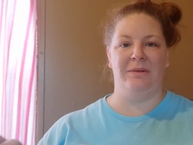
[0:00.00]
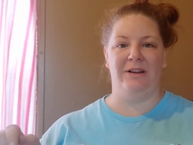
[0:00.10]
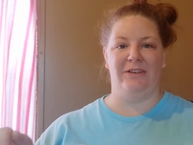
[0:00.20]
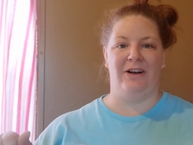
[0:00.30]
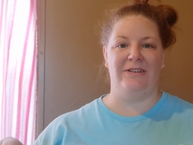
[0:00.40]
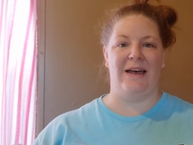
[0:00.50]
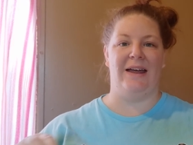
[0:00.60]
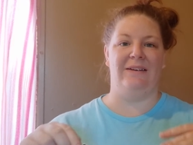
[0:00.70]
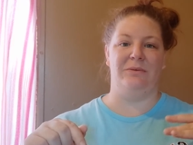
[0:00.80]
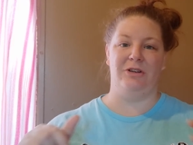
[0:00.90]
it looks all
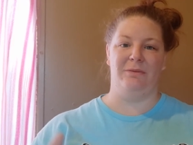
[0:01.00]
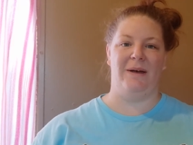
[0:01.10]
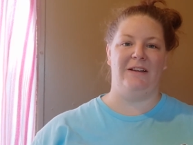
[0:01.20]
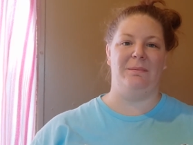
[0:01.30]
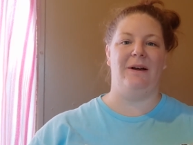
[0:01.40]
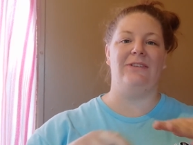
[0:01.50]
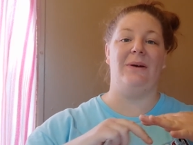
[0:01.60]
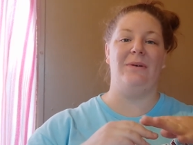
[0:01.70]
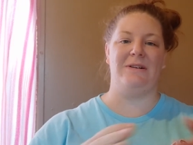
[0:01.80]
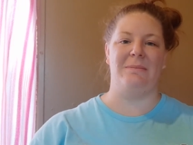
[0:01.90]
nice, new bedspread,
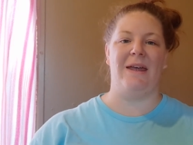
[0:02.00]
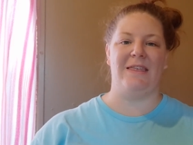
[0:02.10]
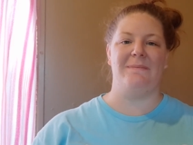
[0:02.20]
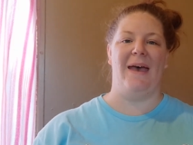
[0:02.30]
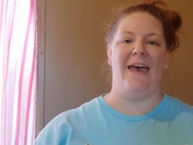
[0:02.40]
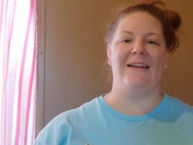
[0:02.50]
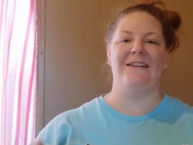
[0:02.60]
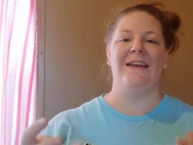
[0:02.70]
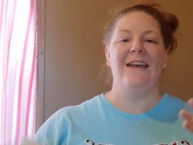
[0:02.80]
so I wanted to make the bed